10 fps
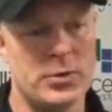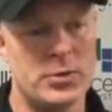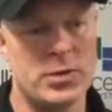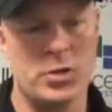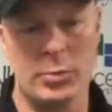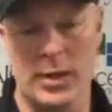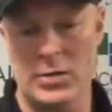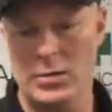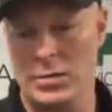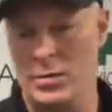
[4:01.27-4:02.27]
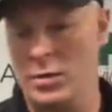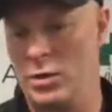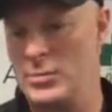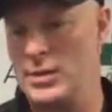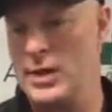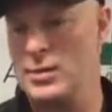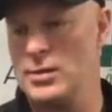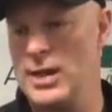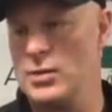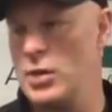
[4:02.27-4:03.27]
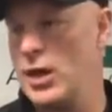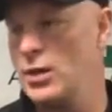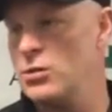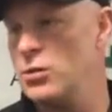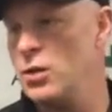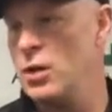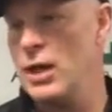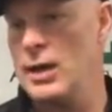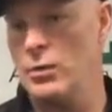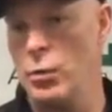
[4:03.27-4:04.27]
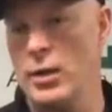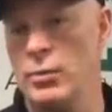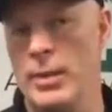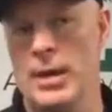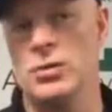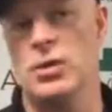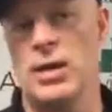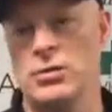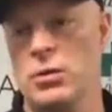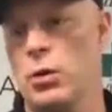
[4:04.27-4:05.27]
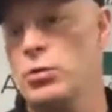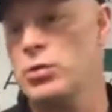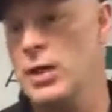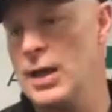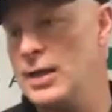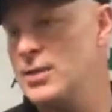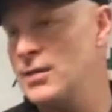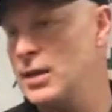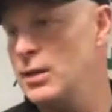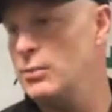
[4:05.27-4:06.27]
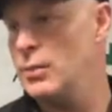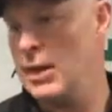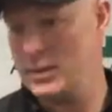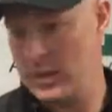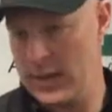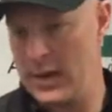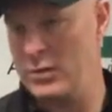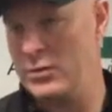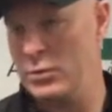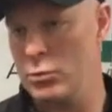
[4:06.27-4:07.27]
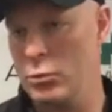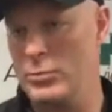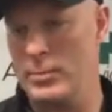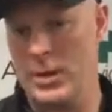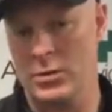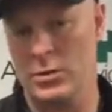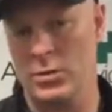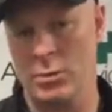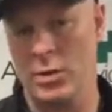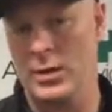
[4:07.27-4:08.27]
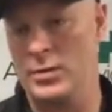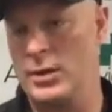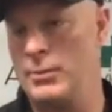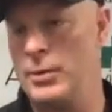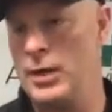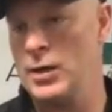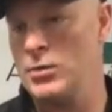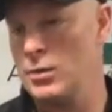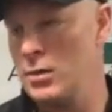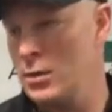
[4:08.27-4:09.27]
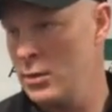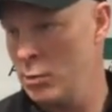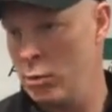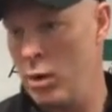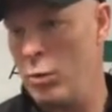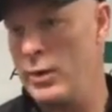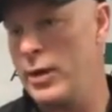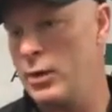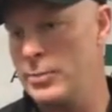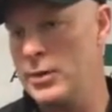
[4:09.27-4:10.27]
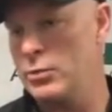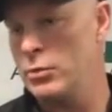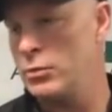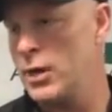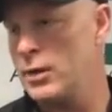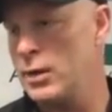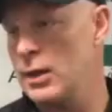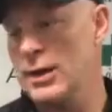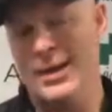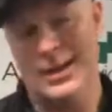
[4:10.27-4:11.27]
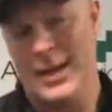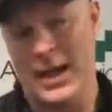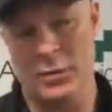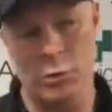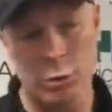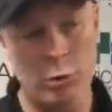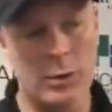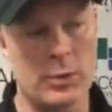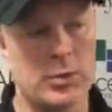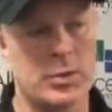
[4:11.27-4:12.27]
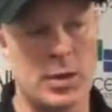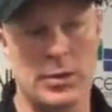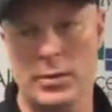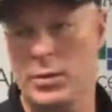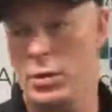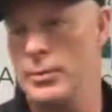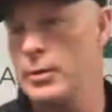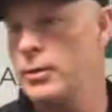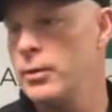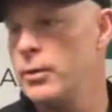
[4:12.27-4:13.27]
situations and circumstances that change, and the way you manage it as a coach and as a team and together as a group to make sure that we're on the same page and we're all one heartbeat doing the right thing, that's truly what's going to determine